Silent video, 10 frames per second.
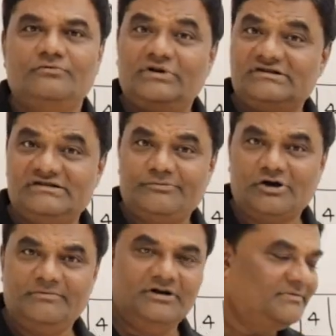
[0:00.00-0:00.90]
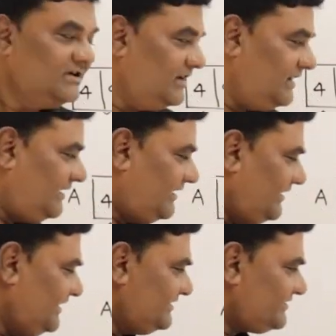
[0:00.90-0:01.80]
What is the problem?
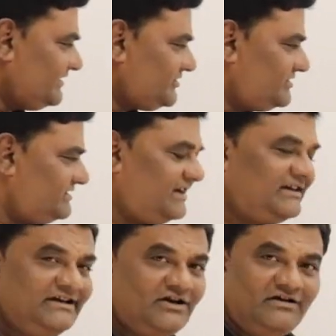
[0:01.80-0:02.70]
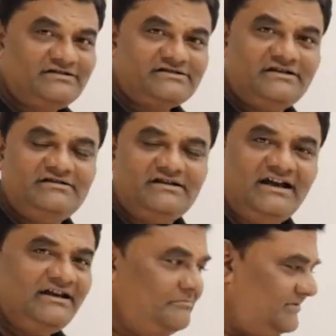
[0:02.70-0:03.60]
Insertion taking constant
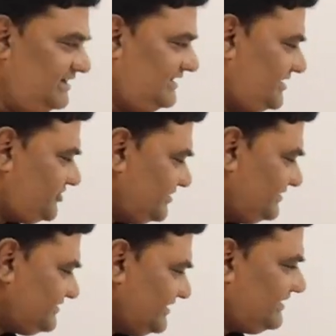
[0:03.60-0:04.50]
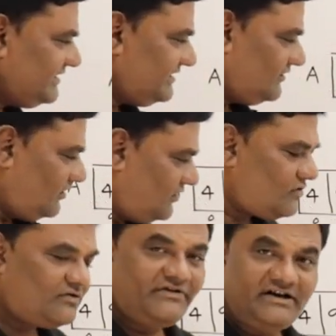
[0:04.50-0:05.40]
time, deletion taking
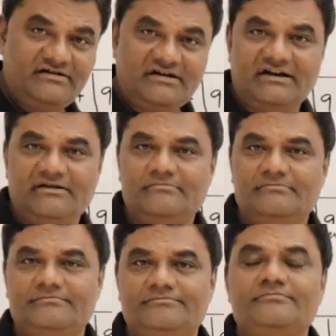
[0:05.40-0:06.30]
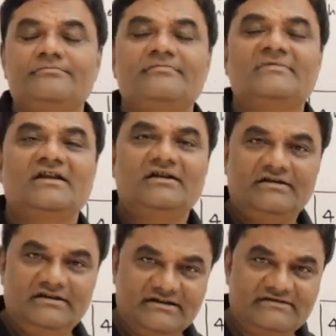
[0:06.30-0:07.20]
order of n time.
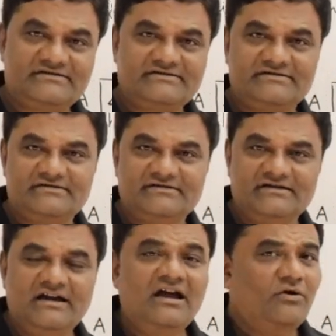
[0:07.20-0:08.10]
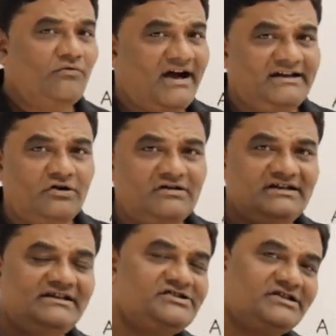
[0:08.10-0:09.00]
Yes. Why not
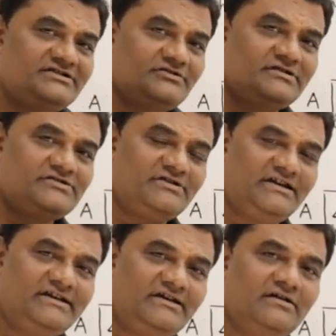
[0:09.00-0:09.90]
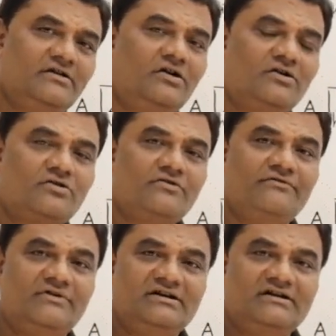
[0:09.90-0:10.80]
deletion is also taking order of
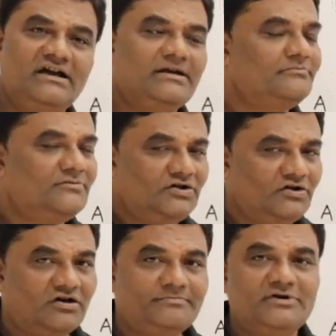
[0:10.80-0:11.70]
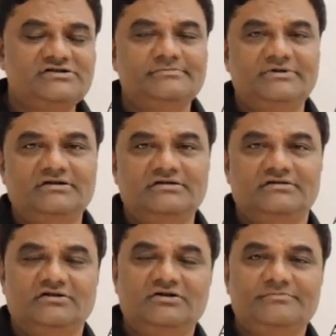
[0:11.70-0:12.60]
1 time? Not possible.
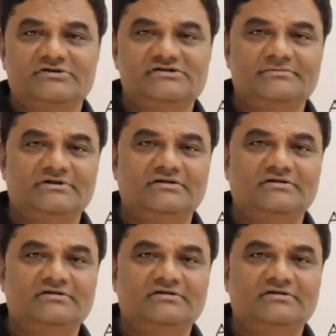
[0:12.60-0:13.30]
Not possible.